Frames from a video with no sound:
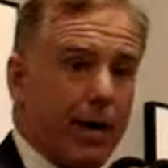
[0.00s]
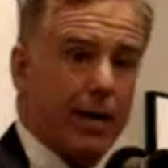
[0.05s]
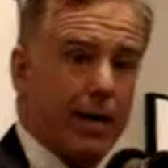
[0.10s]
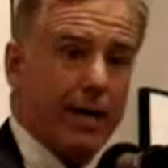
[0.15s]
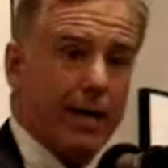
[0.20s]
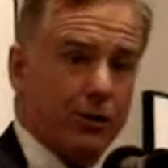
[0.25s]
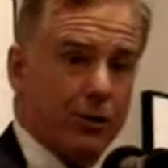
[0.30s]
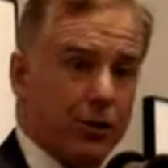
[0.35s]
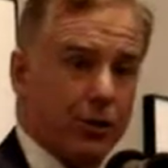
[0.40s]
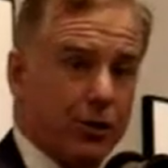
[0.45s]
might
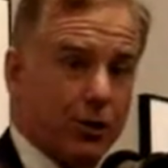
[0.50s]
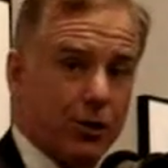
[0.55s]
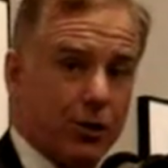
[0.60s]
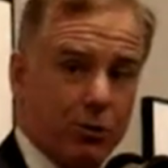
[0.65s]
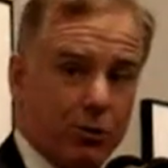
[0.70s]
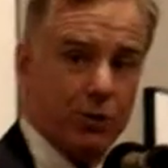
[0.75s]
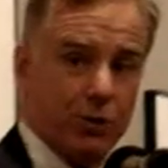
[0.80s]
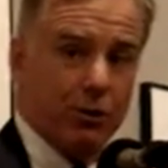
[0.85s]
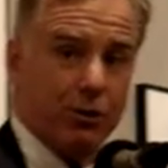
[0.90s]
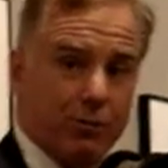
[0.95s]
add, just
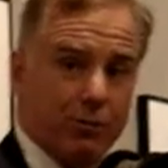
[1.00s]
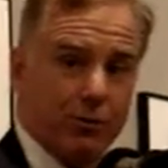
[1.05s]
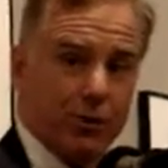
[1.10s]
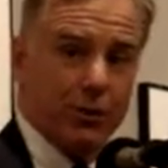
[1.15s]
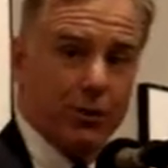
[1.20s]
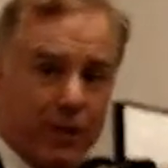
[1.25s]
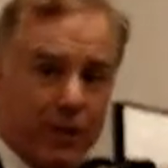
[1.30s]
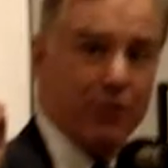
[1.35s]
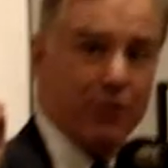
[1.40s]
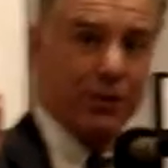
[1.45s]
endorsed
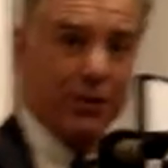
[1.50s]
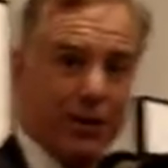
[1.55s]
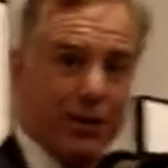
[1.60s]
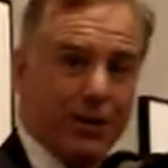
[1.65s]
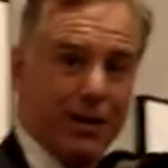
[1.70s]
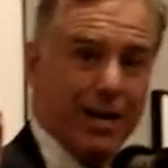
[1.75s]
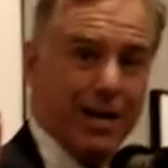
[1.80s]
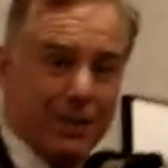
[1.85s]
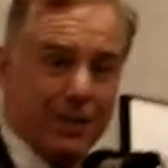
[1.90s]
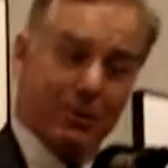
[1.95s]
universal health
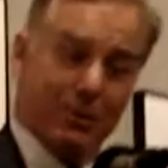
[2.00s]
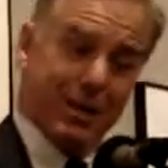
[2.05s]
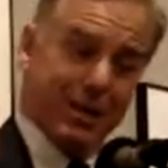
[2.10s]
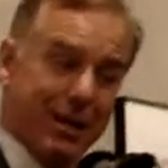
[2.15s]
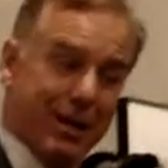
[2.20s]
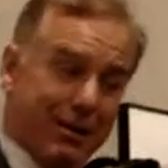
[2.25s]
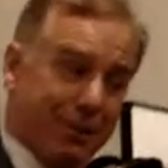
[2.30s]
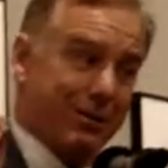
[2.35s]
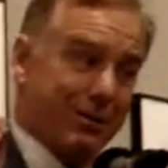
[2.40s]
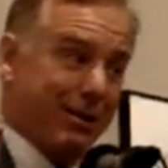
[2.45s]
care last week.
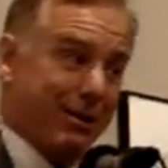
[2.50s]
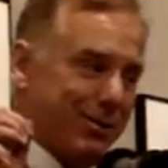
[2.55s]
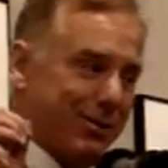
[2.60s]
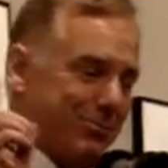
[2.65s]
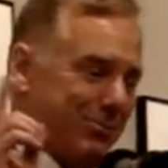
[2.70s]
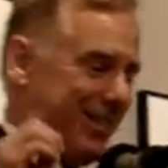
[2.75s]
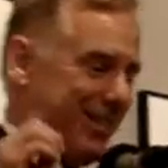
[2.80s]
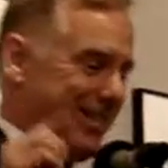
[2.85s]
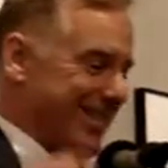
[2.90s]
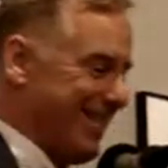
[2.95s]
I think that was
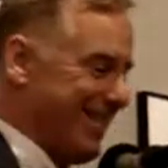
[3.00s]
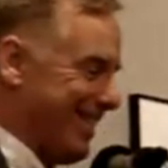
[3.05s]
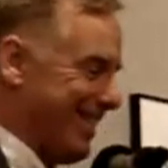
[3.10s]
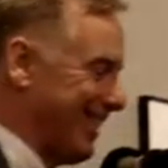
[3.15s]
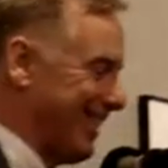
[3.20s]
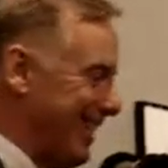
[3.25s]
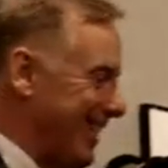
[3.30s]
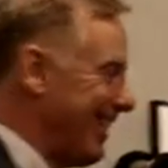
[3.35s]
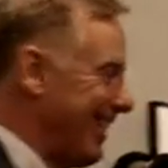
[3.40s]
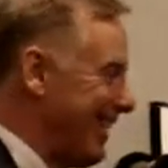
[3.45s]
a big deal.
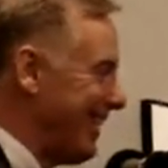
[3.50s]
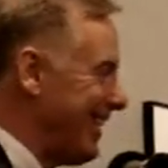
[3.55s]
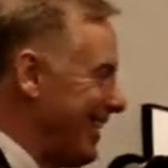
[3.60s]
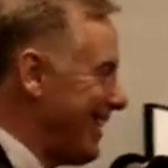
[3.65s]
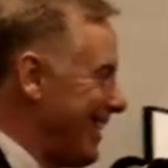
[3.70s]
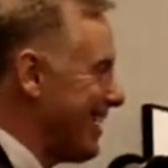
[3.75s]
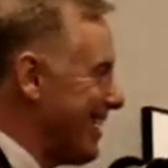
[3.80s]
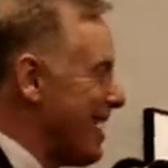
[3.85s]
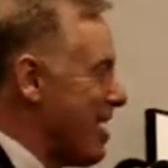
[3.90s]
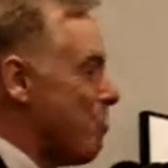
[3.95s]

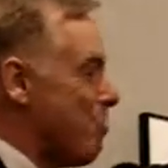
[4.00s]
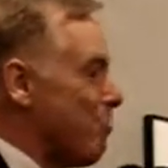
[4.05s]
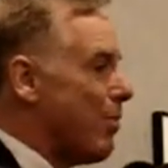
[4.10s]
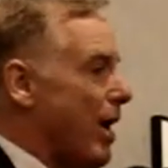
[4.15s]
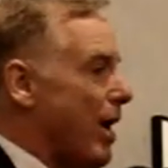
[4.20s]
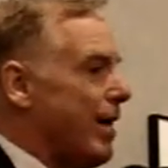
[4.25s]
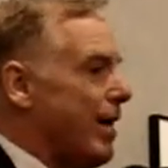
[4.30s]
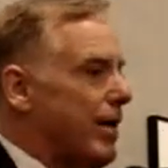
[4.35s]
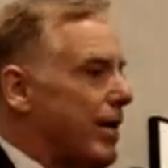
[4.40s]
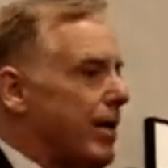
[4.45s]

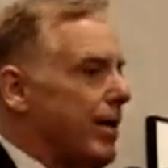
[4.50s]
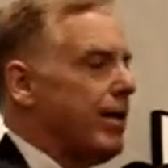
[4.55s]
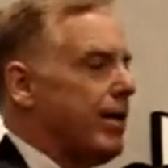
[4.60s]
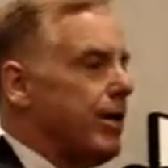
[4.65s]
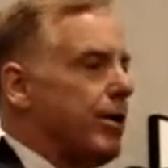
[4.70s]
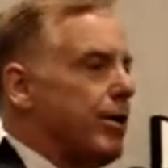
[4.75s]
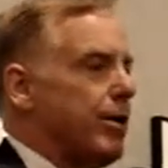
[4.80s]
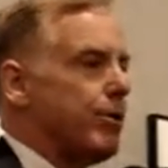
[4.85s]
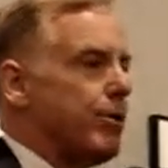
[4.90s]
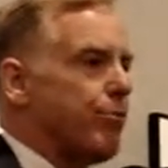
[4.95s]
But
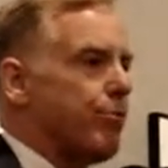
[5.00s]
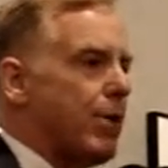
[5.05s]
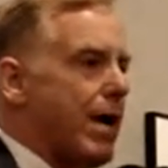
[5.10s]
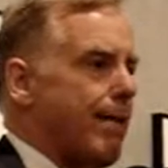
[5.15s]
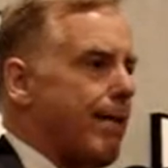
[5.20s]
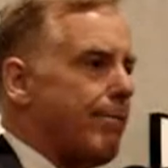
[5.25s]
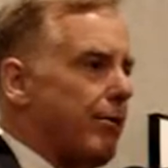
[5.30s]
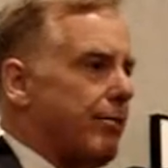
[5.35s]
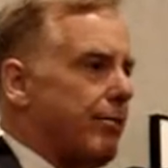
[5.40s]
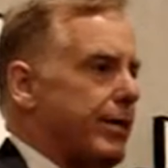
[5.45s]
the
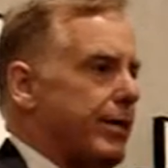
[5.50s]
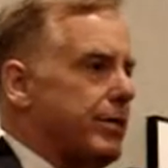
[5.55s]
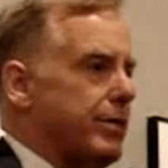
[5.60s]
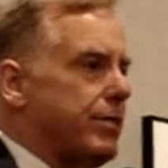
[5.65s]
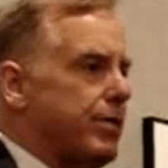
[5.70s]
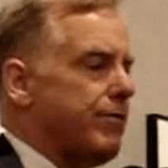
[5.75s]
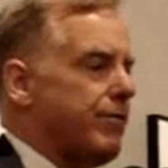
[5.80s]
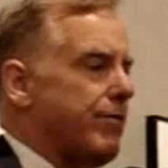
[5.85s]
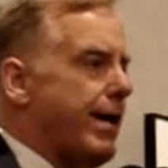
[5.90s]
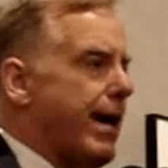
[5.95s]
problem
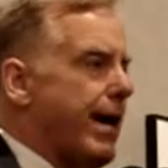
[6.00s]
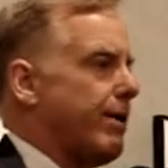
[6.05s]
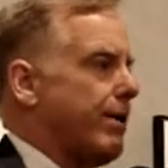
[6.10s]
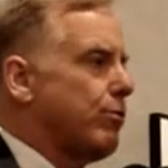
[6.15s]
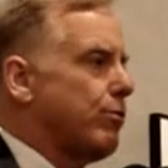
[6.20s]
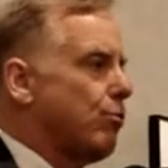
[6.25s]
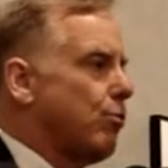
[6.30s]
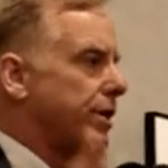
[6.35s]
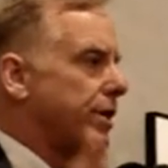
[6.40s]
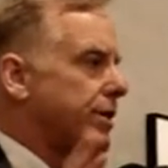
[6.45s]
is
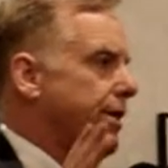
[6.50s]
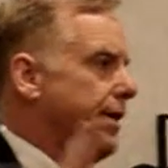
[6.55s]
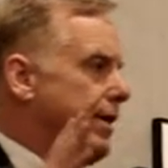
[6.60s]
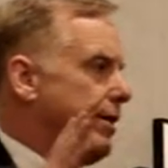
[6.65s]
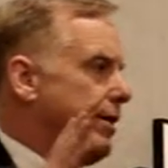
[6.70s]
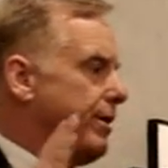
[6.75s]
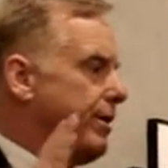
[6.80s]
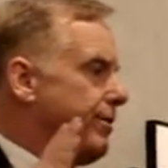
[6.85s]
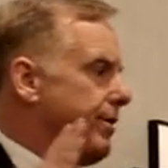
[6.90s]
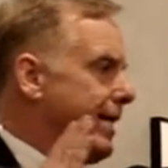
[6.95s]
that what
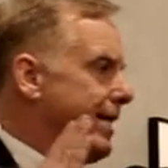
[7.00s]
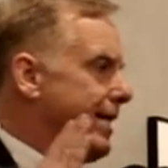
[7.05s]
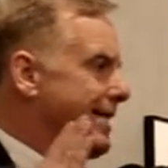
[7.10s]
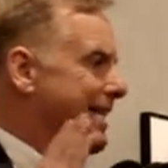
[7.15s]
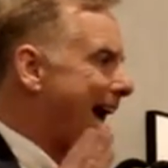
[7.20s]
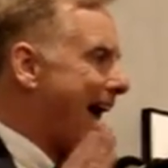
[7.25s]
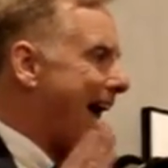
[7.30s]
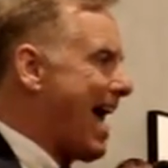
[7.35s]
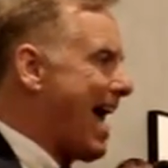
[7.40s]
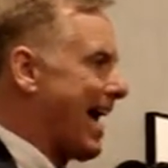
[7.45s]
the
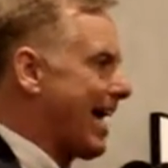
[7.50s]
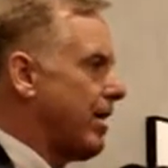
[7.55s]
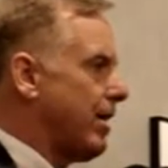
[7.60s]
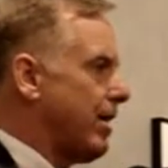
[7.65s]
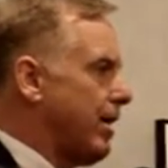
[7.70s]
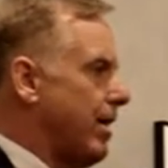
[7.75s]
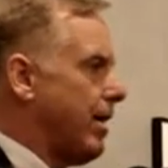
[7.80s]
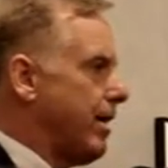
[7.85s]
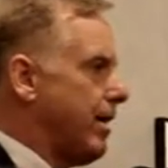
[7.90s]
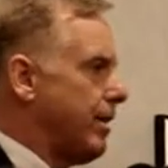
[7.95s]

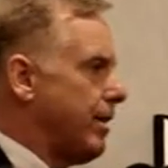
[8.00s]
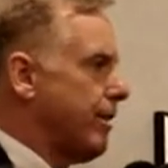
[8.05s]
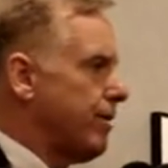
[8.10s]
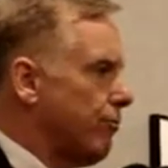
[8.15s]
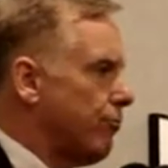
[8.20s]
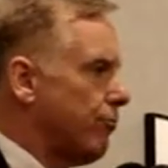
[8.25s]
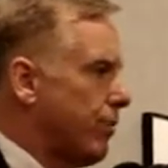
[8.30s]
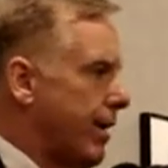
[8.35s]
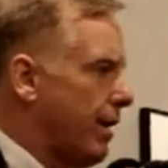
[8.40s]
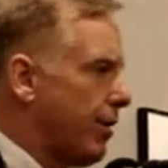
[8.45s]
attack on
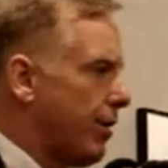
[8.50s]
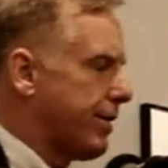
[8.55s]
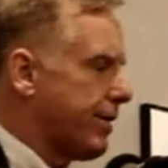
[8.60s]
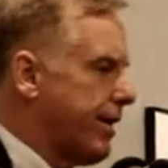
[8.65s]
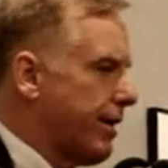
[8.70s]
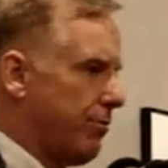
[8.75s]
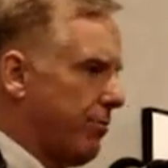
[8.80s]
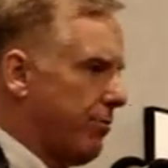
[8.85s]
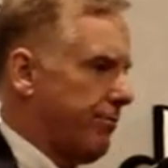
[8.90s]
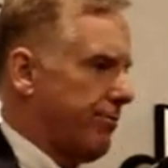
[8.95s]
health
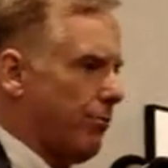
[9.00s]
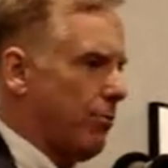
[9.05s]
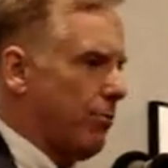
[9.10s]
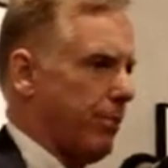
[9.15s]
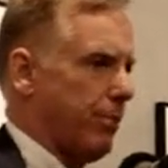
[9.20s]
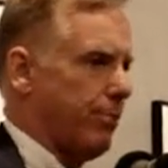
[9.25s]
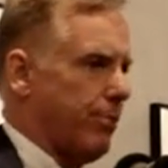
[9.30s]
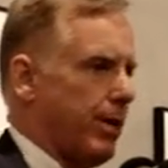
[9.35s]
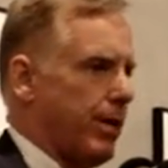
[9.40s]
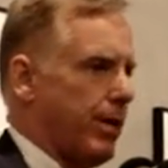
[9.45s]
care
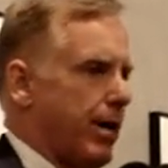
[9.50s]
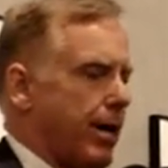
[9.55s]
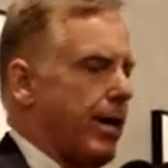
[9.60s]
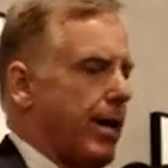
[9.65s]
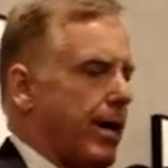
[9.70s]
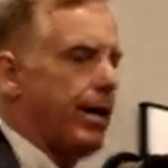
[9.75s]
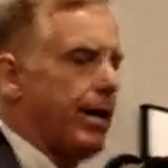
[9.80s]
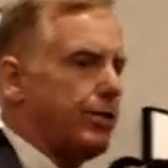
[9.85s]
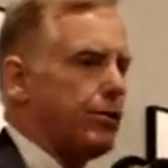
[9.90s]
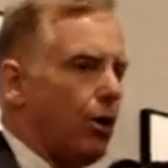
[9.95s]
reform
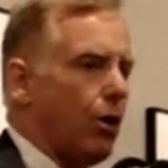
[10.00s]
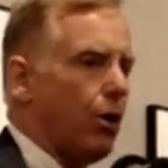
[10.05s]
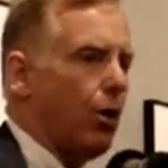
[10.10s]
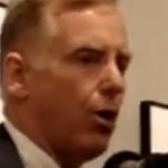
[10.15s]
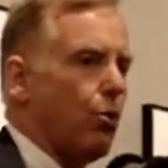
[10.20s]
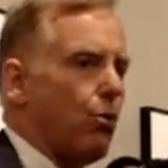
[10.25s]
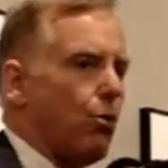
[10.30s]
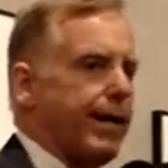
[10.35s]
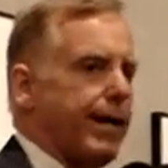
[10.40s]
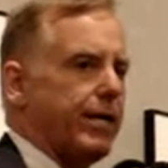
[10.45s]
has
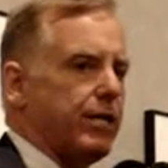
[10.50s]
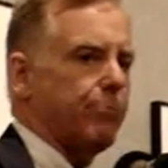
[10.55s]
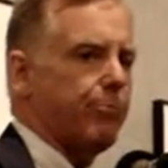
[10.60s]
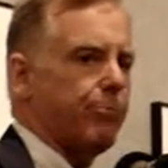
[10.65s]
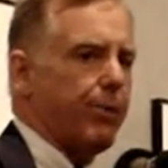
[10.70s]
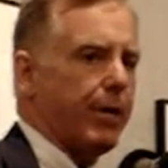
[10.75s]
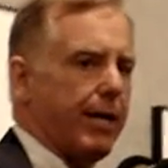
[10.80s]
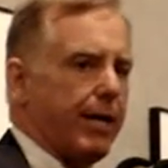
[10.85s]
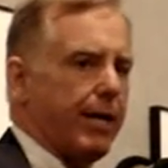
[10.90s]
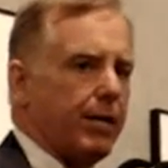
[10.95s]
always
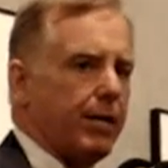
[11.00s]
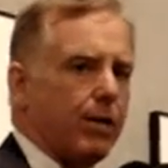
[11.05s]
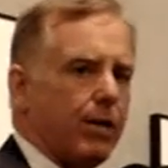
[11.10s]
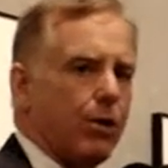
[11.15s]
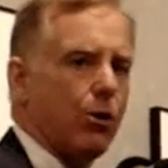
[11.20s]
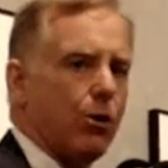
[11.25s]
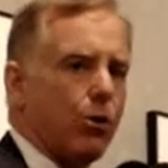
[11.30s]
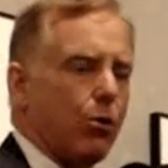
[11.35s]
been,